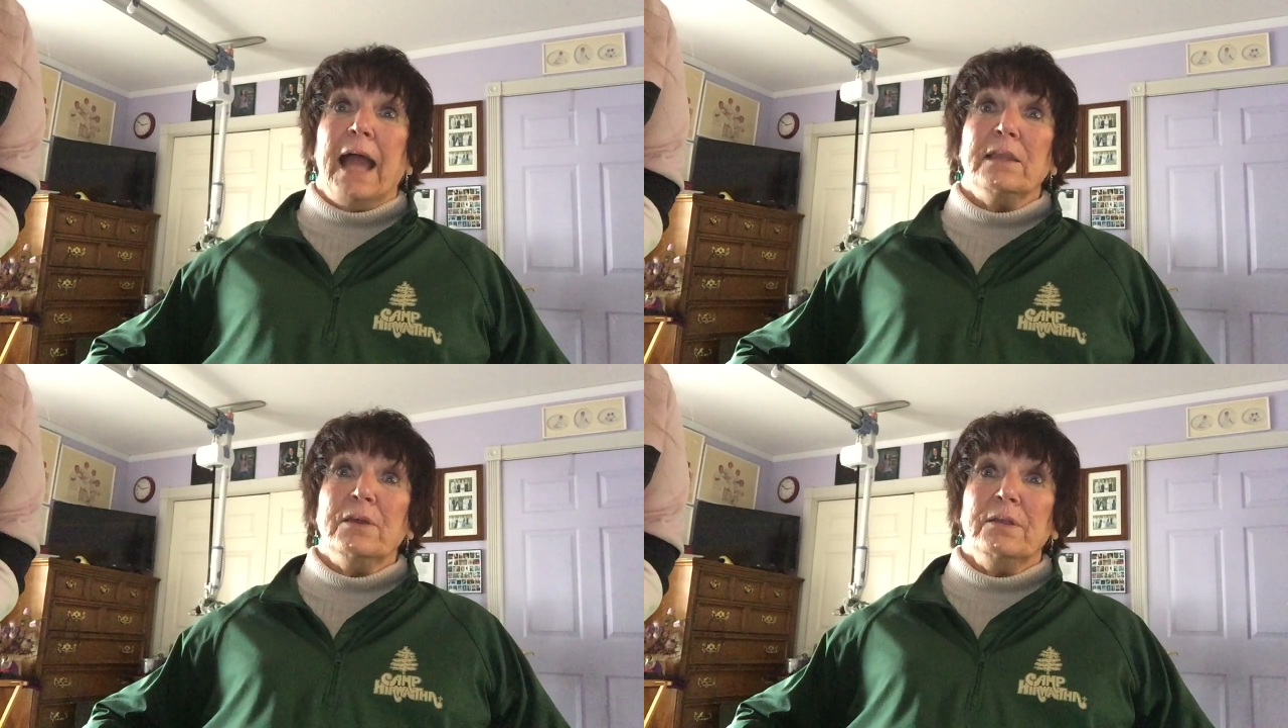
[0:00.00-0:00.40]

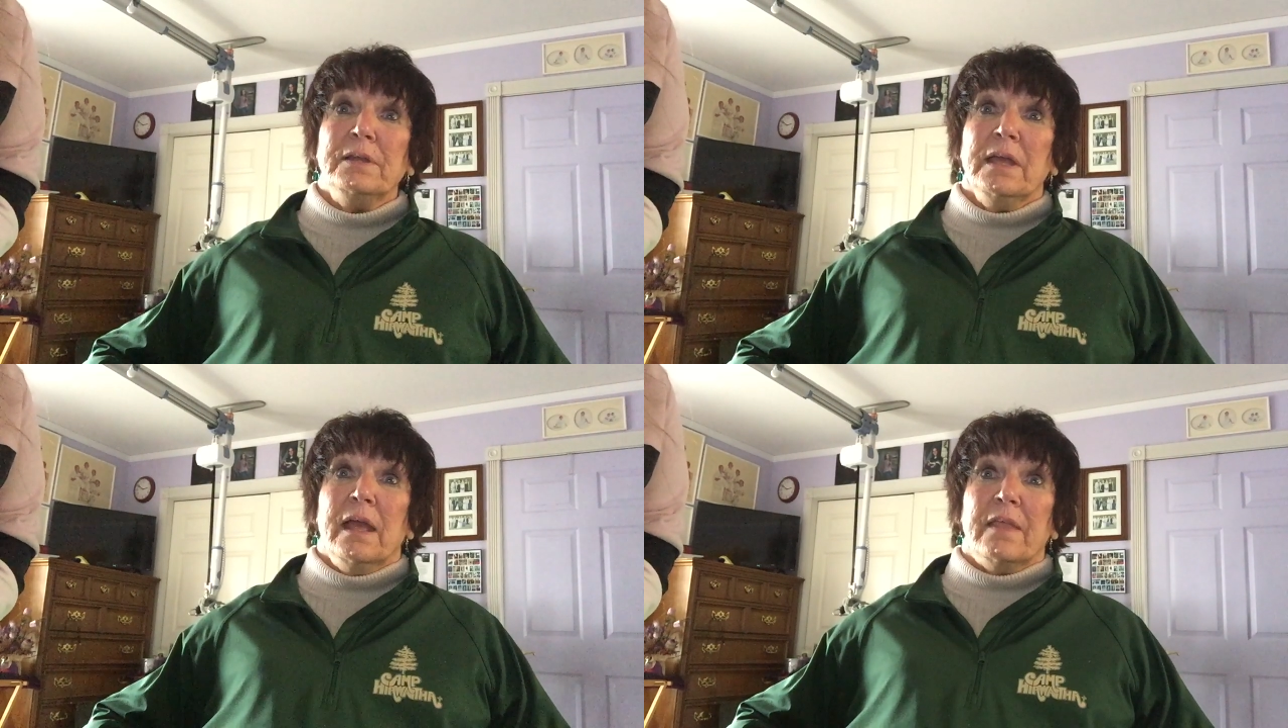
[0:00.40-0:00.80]
I
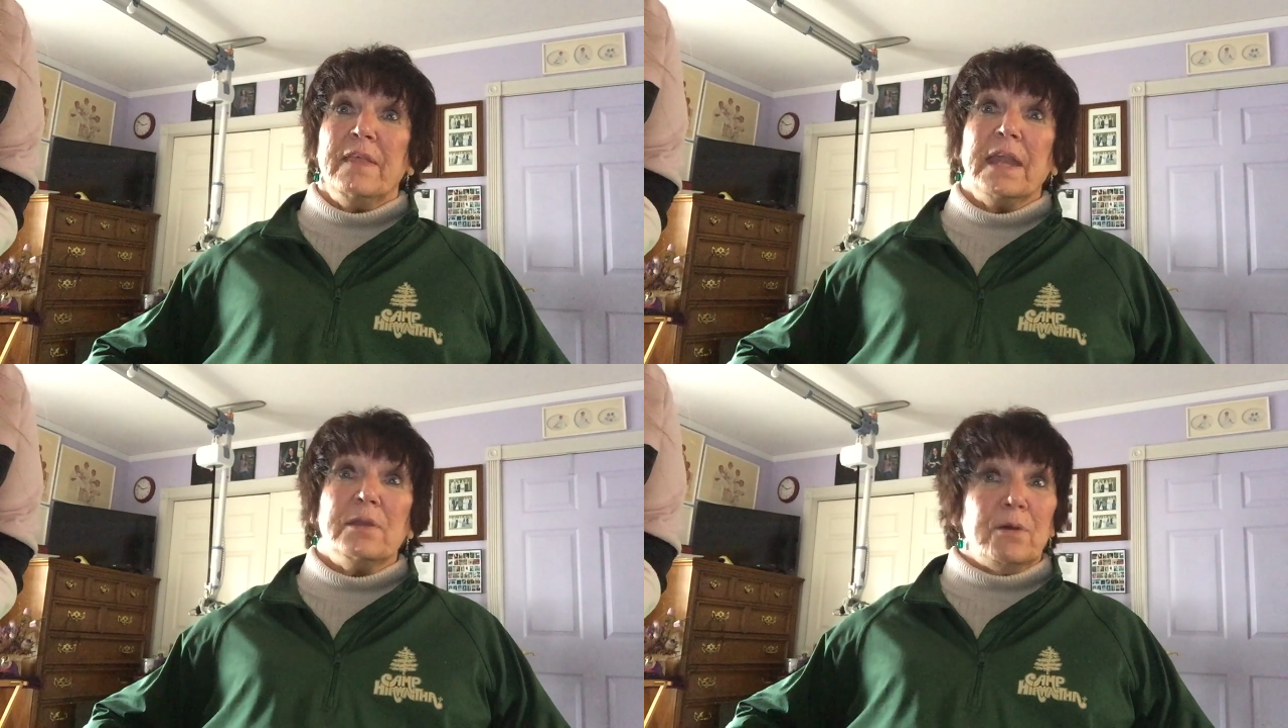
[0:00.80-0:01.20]
learned
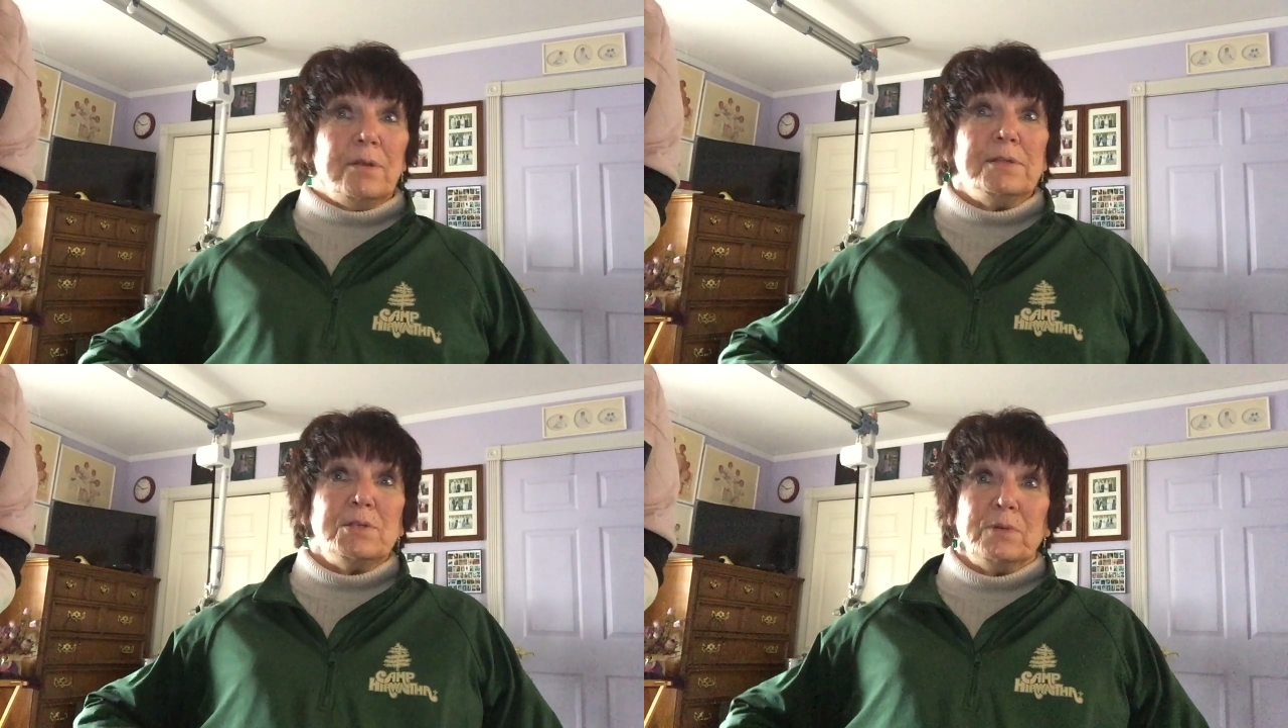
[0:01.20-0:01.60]
that in
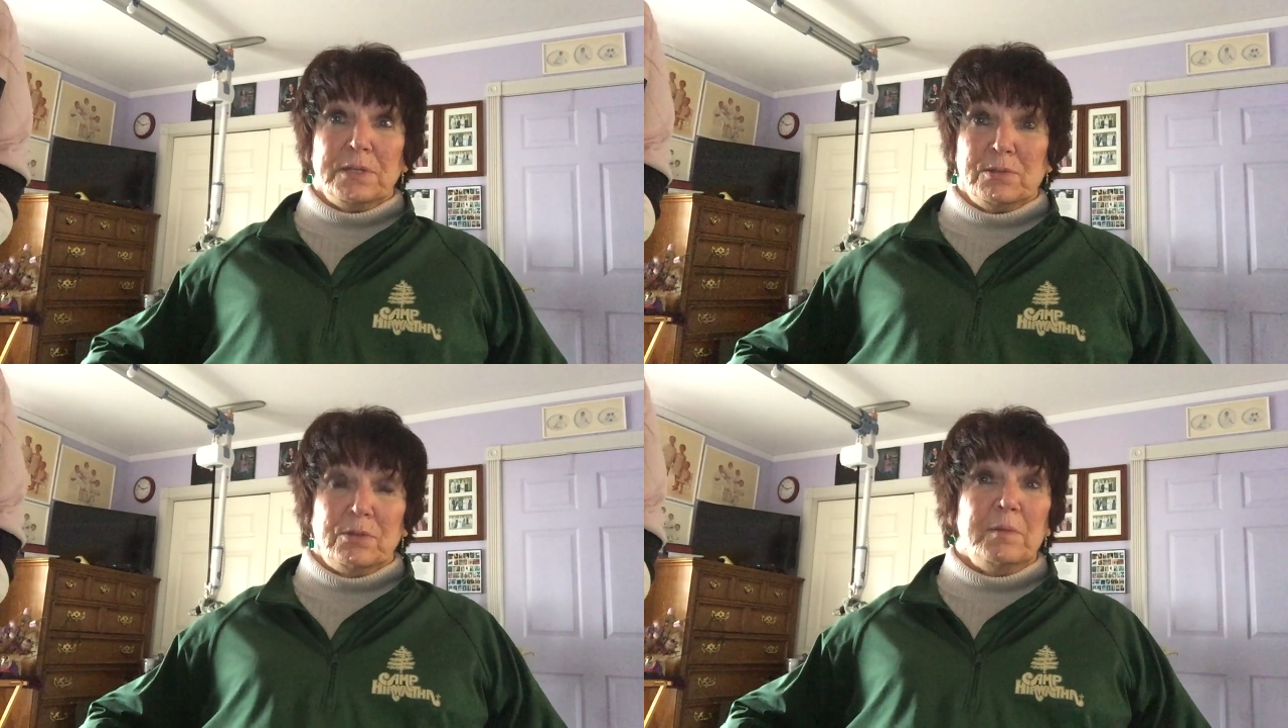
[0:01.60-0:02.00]
order to
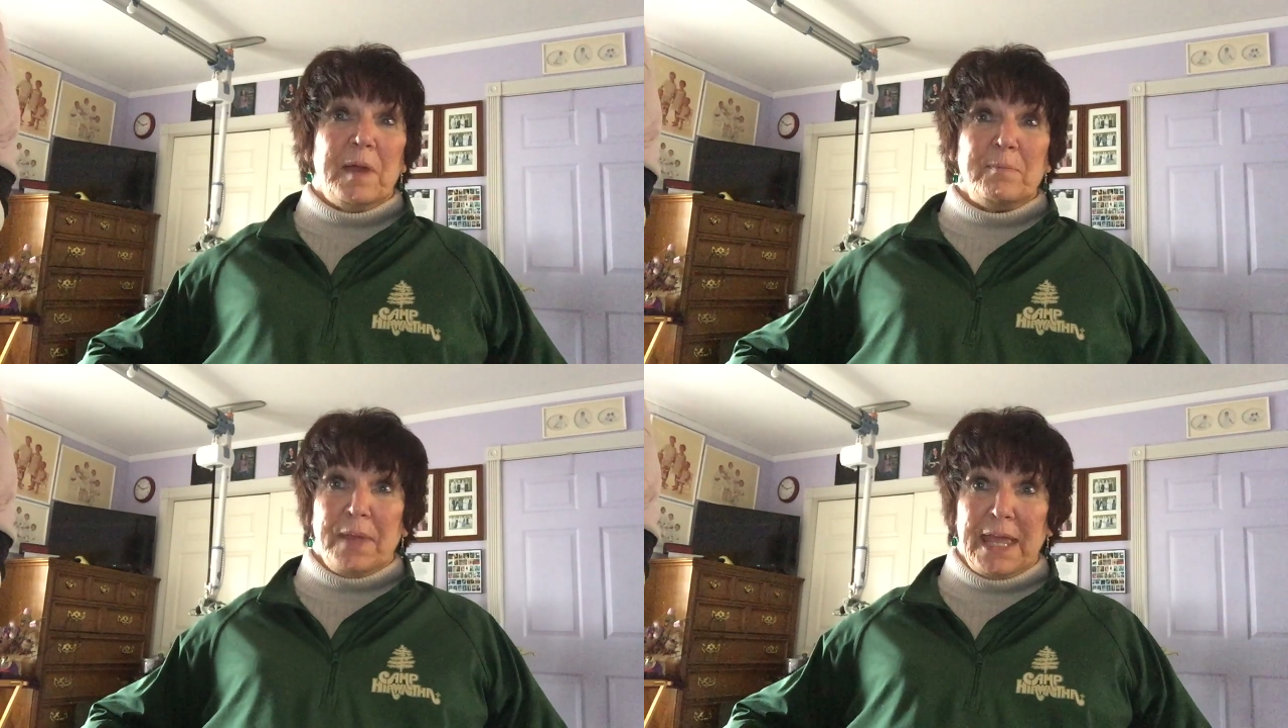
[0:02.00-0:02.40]
endure
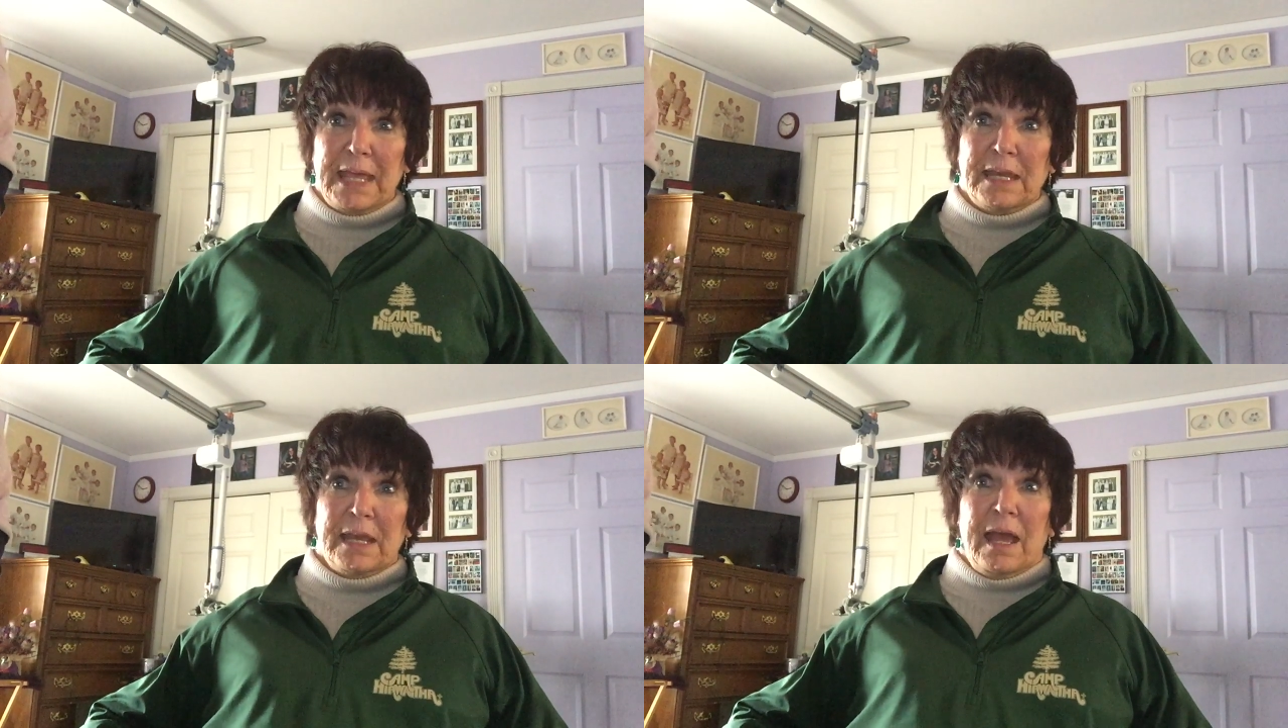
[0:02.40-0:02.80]
my
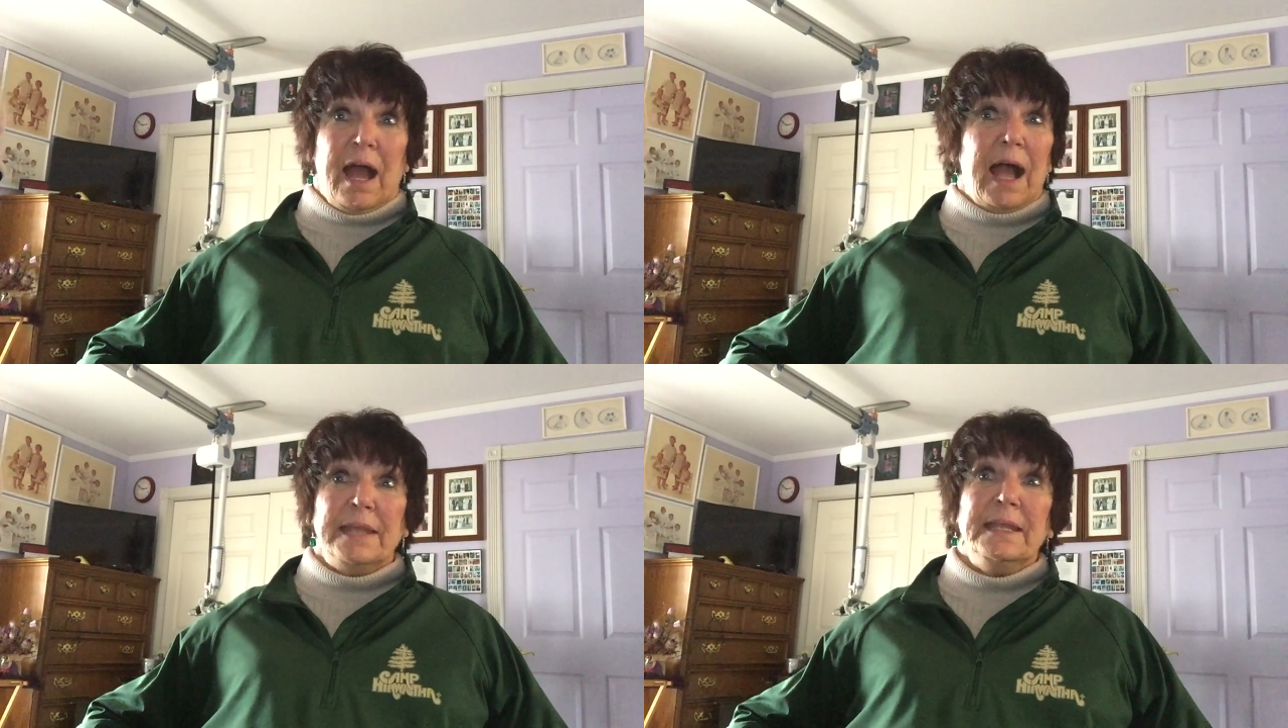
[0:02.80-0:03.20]
pain,
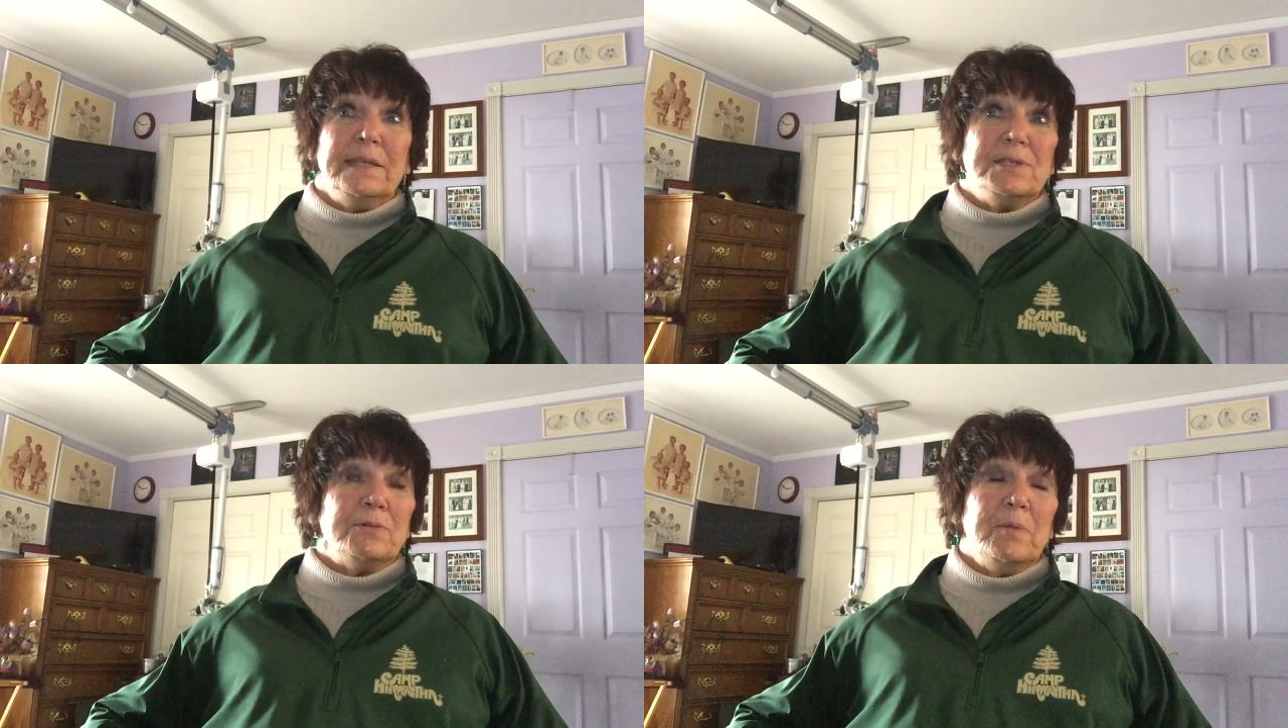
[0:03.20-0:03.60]
I
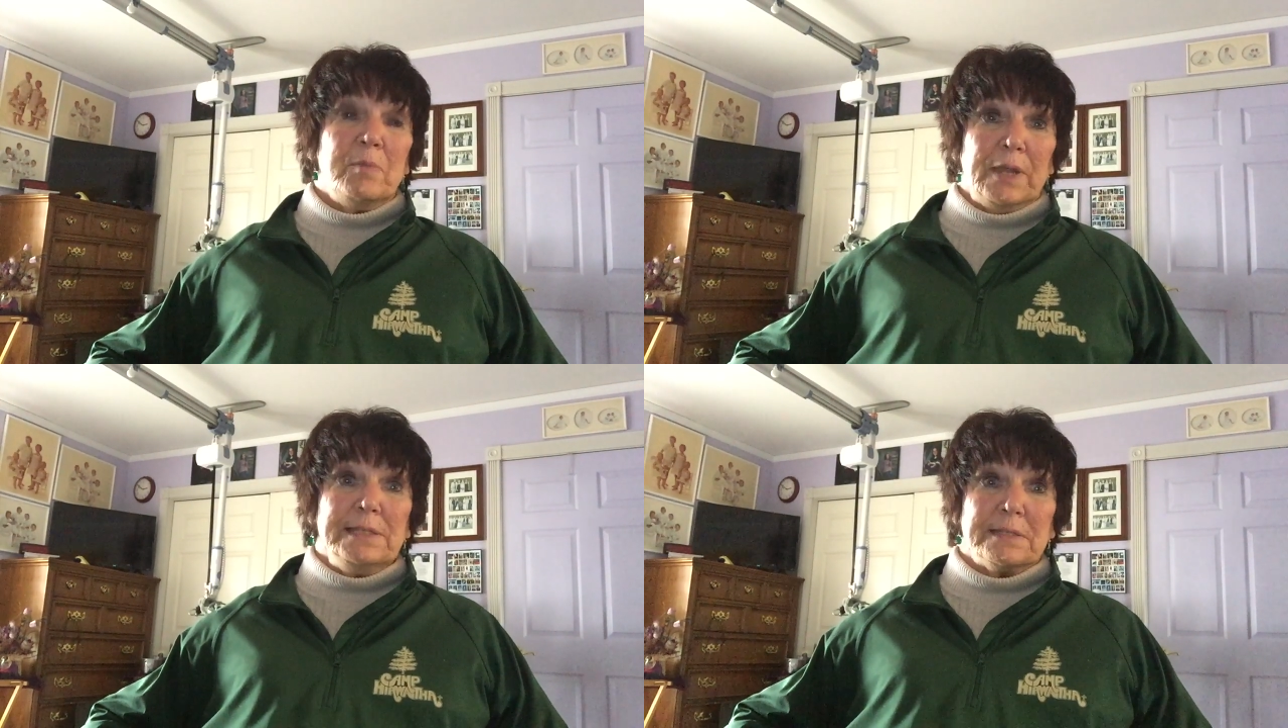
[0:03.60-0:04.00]
needed to
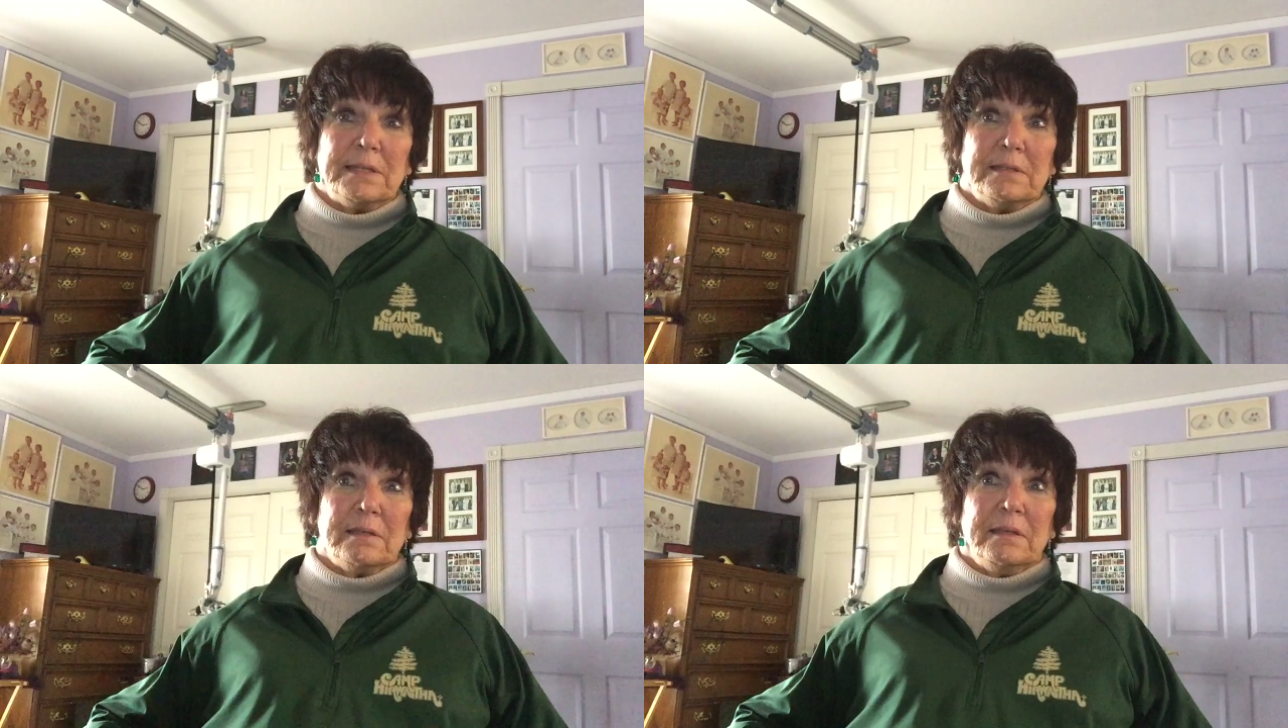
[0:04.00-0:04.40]
embrace it.